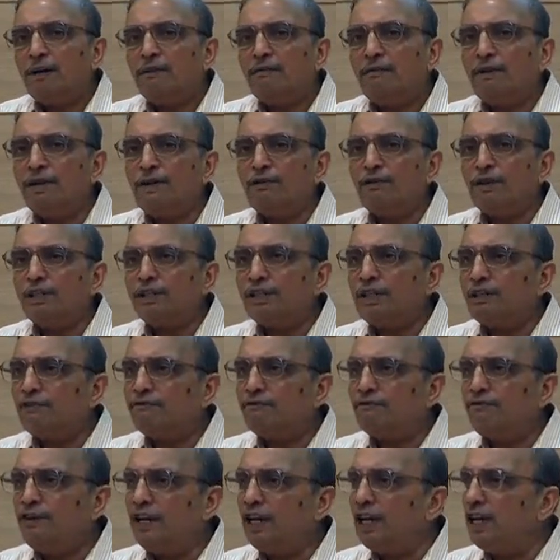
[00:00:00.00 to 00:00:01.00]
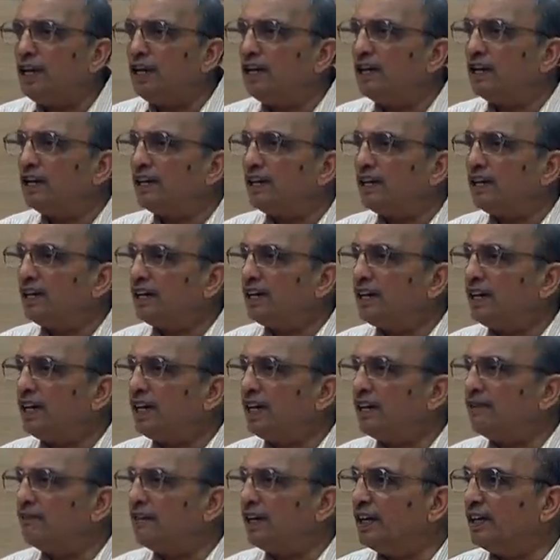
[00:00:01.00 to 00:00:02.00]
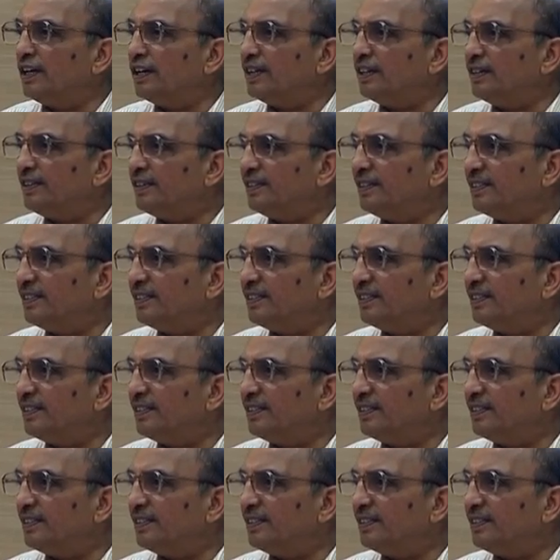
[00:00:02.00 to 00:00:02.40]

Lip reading: When was the wheel invented?